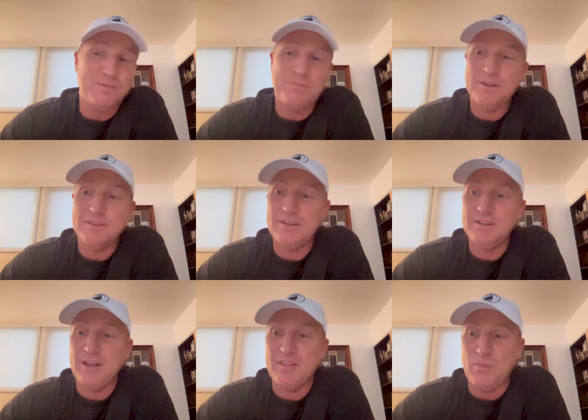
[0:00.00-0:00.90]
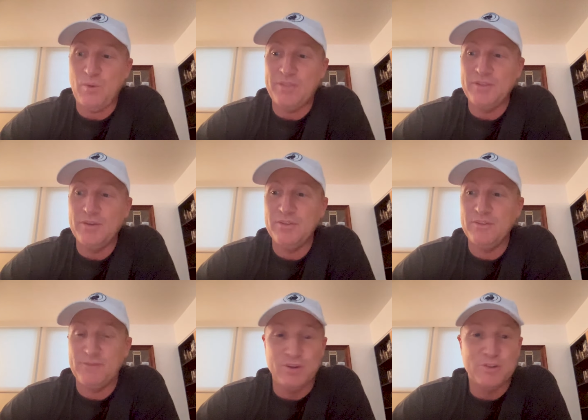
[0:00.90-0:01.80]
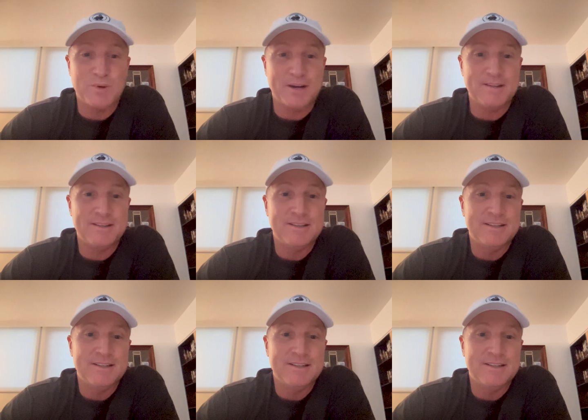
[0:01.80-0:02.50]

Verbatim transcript: but they won the first one.